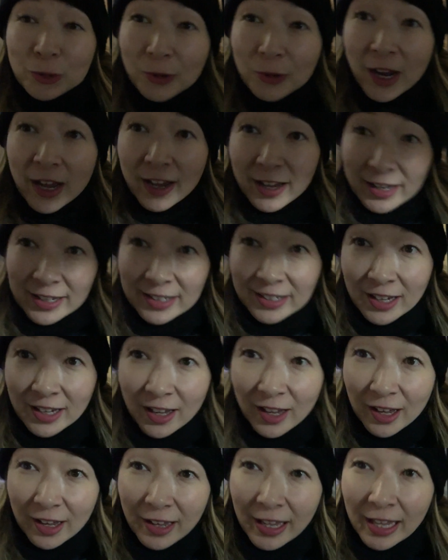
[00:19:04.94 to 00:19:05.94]
ride,
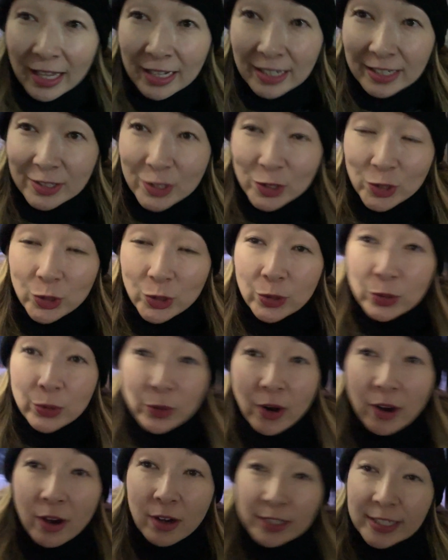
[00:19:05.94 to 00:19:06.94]
uh, heading to
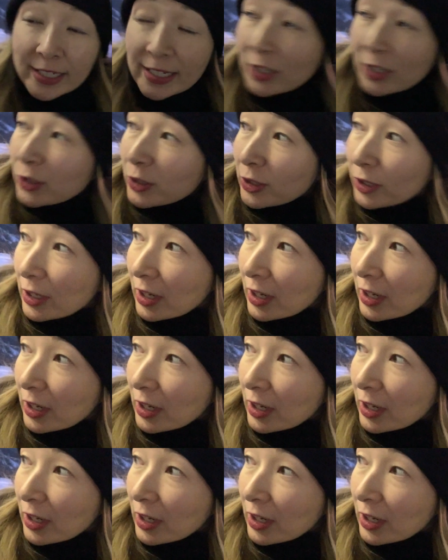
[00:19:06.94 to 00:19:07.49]
our dinner